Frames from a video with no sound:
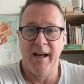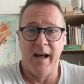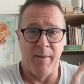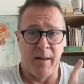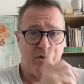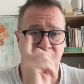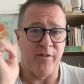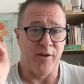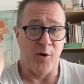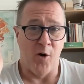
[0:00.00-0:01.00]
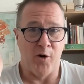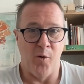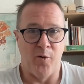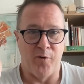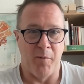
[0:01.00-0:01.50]
And then Jason got a
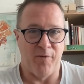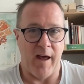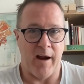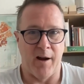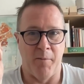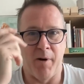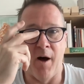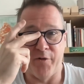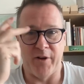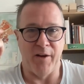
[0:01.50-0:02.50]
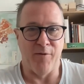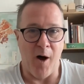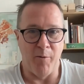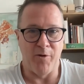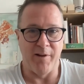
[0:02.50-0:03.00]
call from the fan club asking if
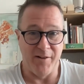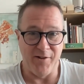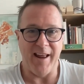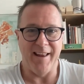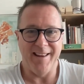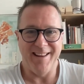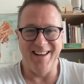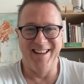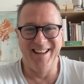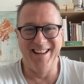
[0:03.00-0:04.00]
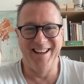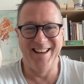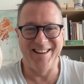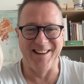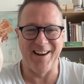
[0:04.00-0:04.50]
I was legit. And
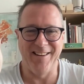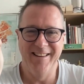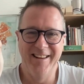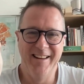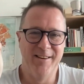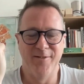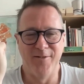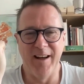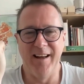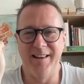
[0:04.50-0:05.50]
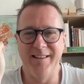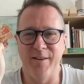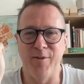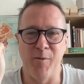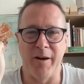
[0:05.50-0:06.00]
he's like, well, a
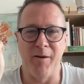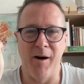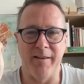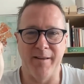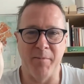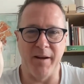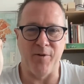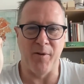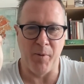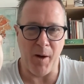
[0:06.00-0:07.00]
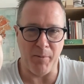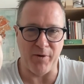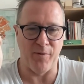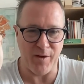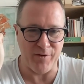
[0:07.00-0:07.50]
difficult one to answer, but for the
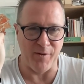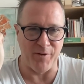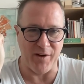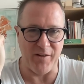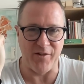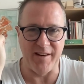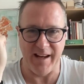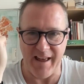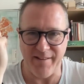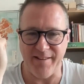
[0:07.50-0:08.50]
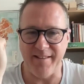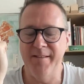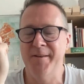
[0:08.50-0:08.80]
purposes of this conversation, yes.